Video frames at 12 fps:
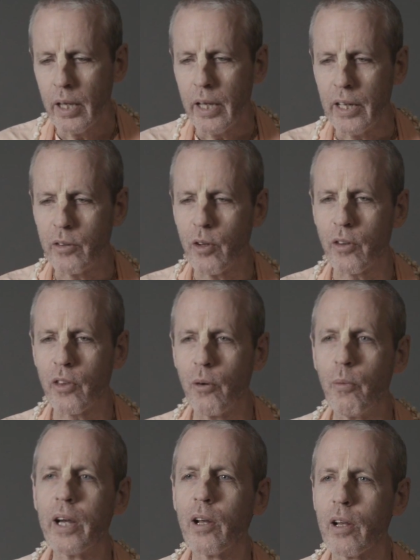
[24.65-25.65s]
he took the
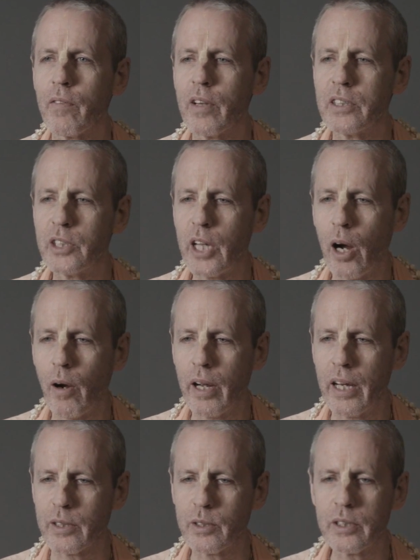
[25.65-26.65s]
wheel of the
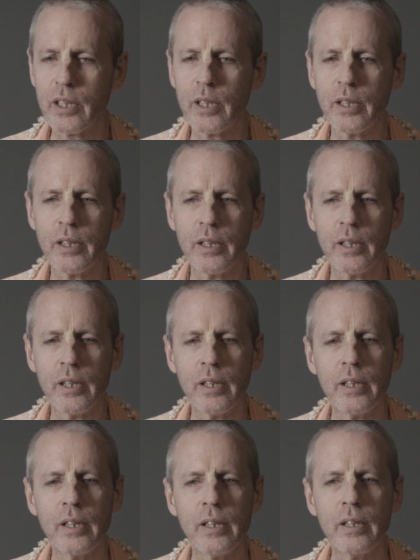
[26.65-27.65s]
chariot
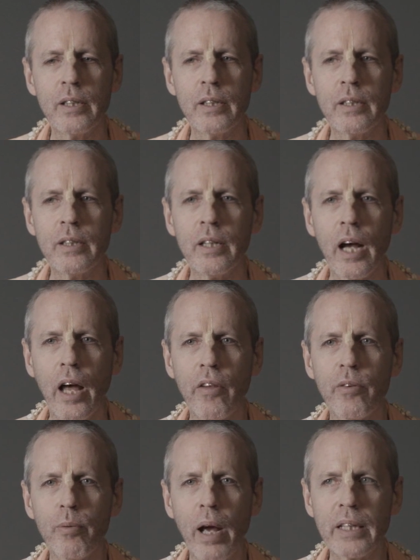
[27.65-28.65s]
and
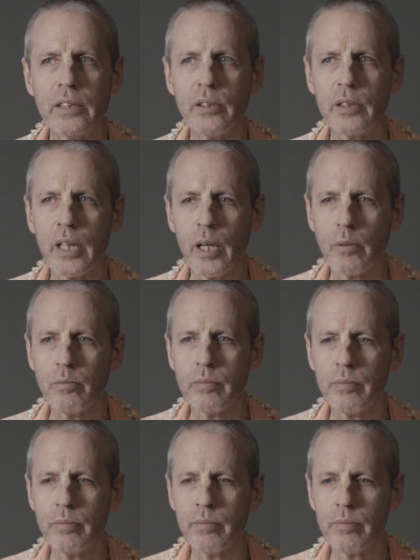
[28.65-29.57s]
threatened him.